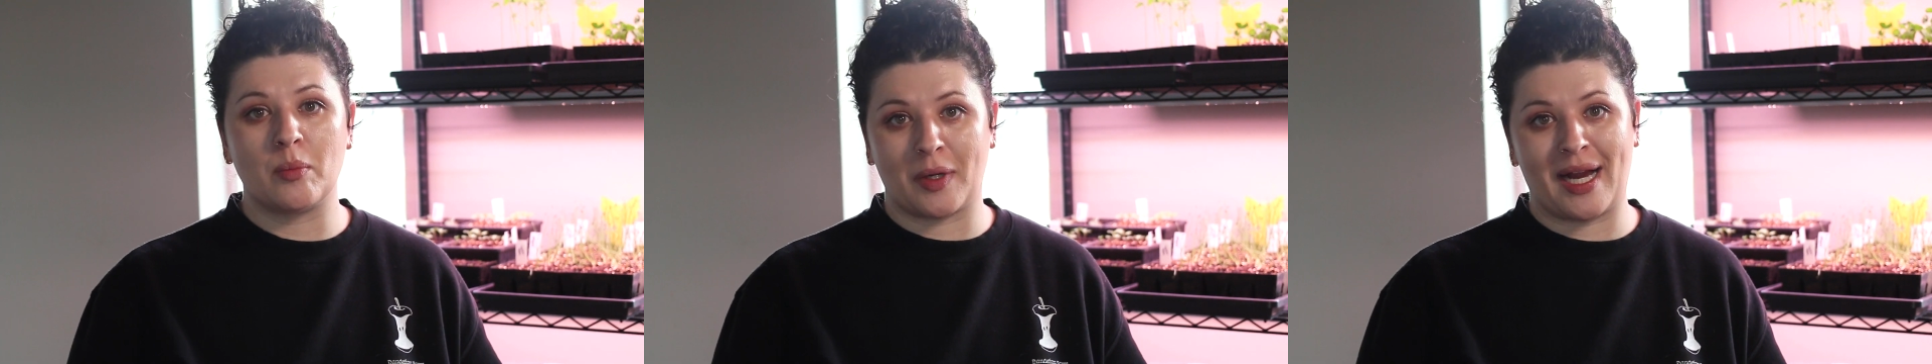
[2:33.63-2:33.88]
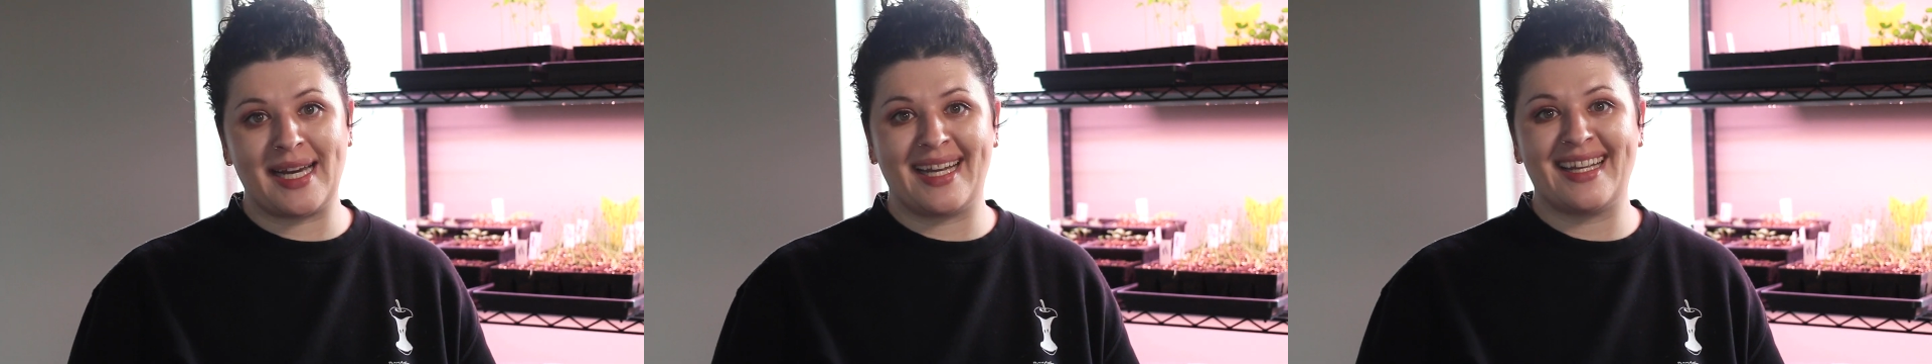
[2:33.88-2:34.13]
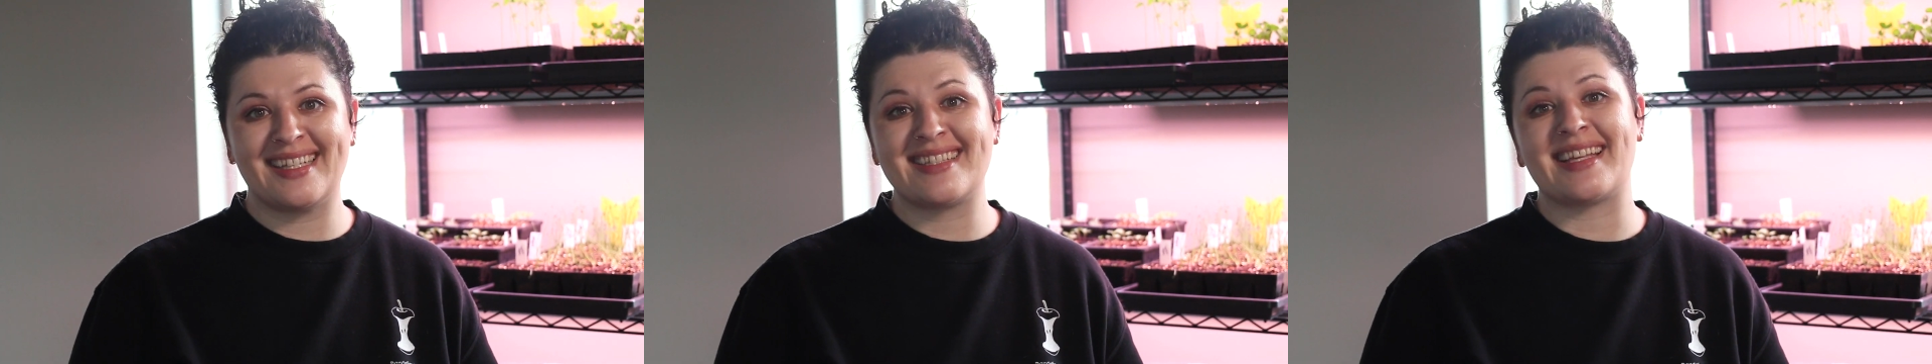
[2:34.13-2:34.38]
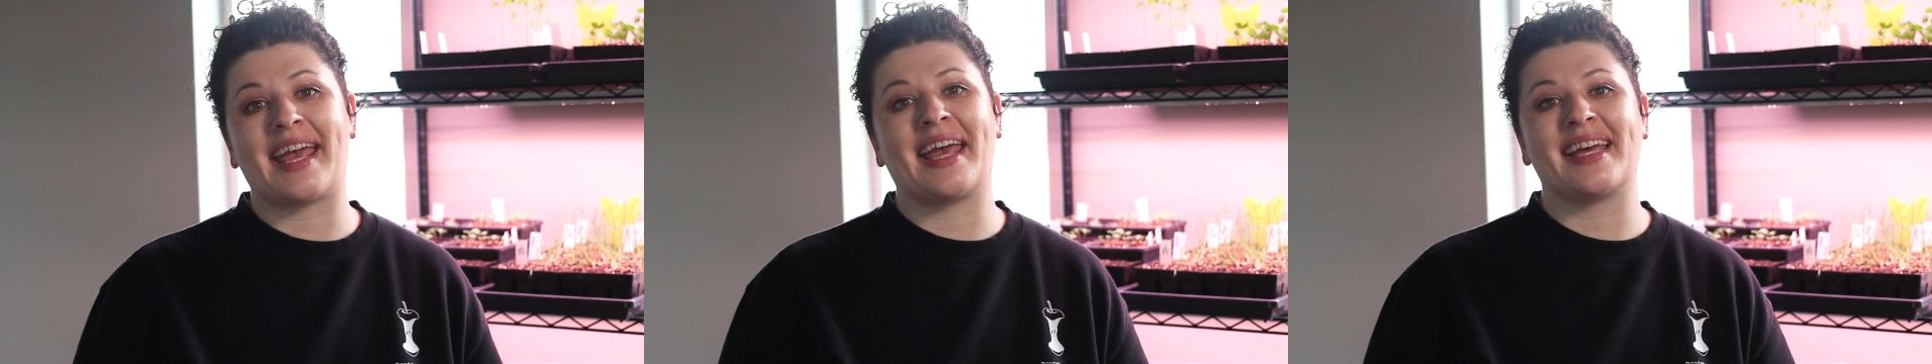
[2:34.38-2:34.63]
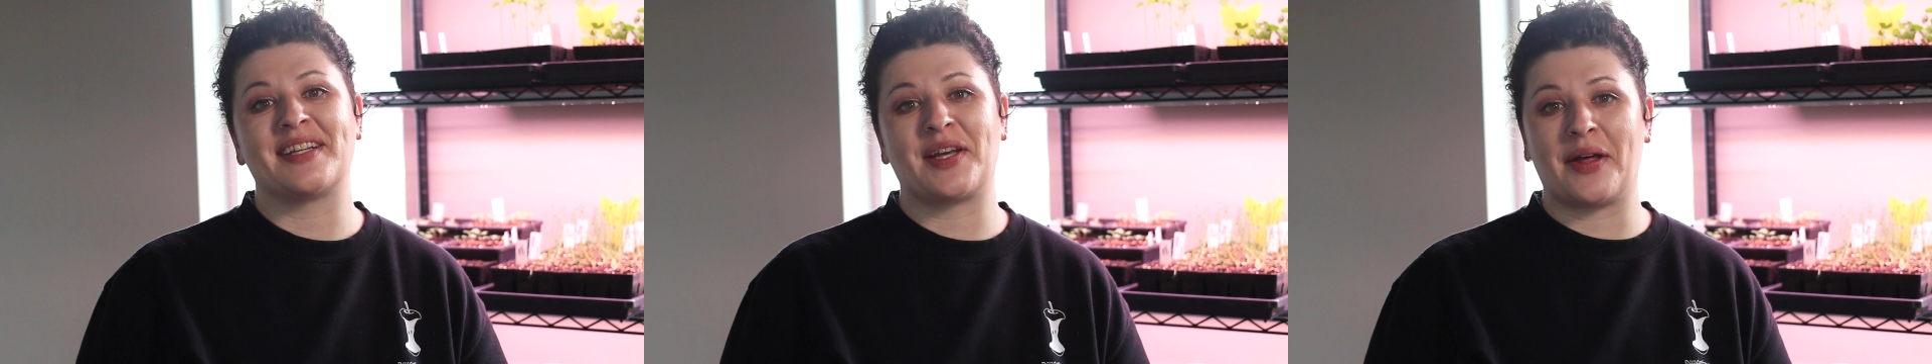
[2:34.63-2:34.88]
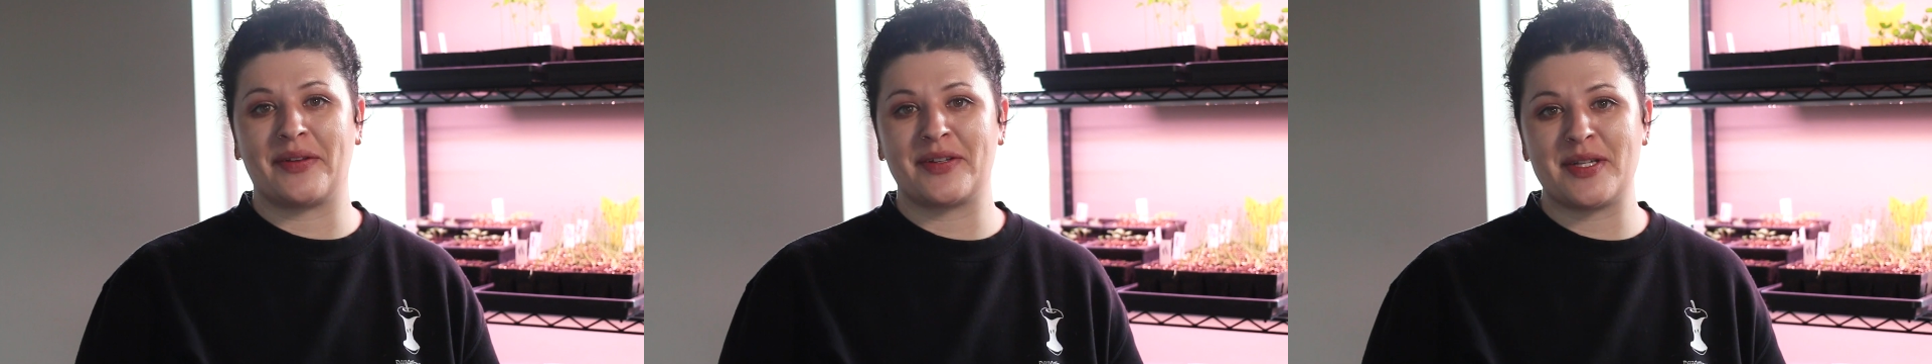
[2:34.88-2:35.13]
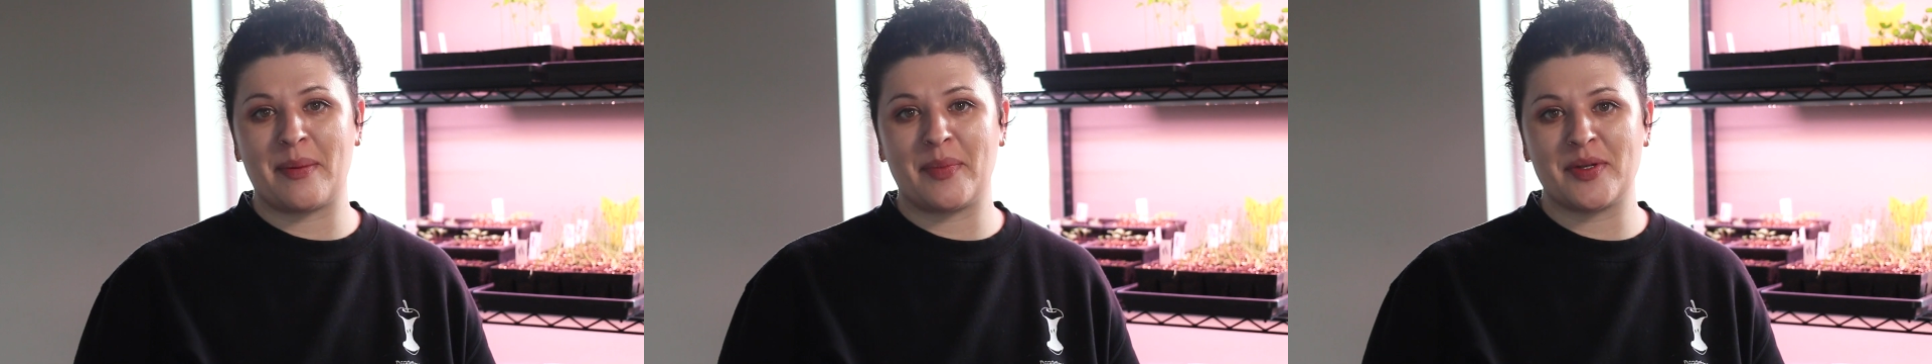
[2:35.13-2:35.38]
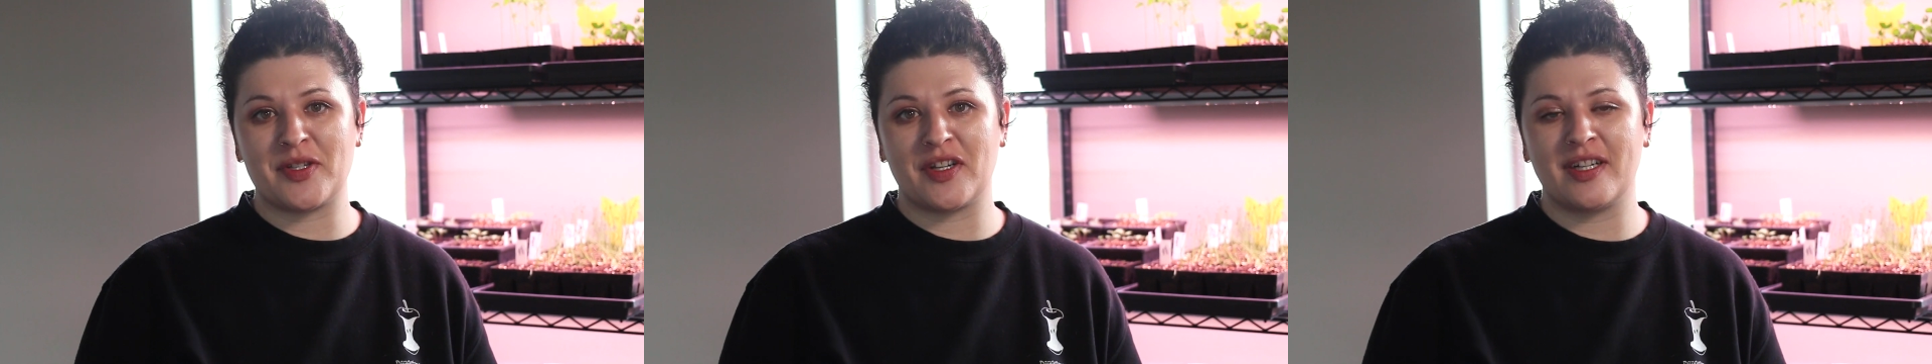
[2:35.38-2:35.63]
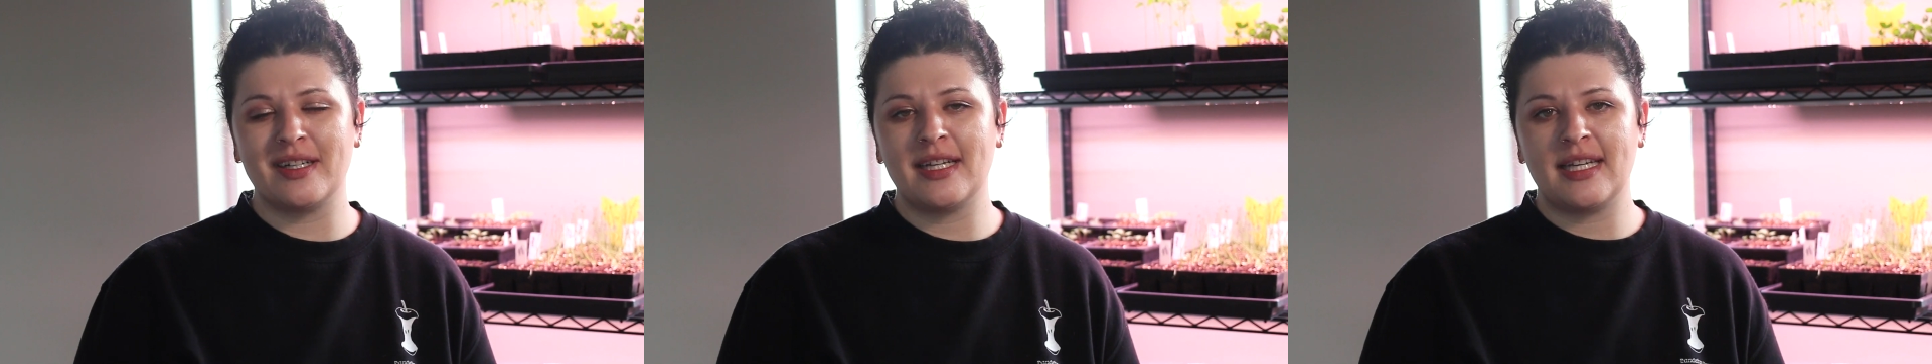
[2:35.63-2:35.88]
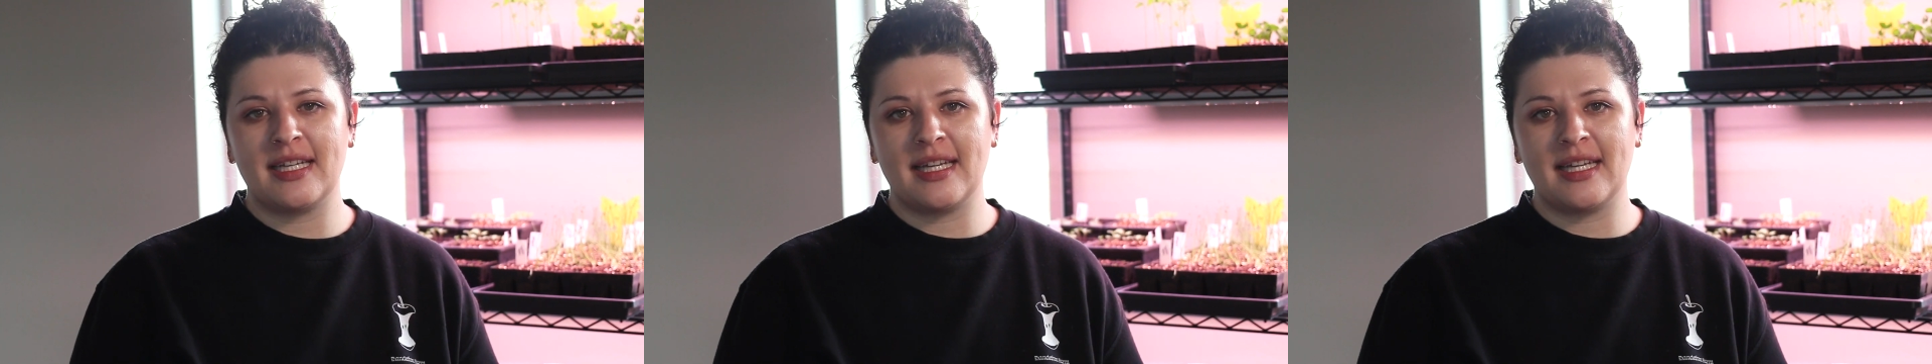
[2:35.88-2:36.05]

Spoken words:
brightness and color temperature.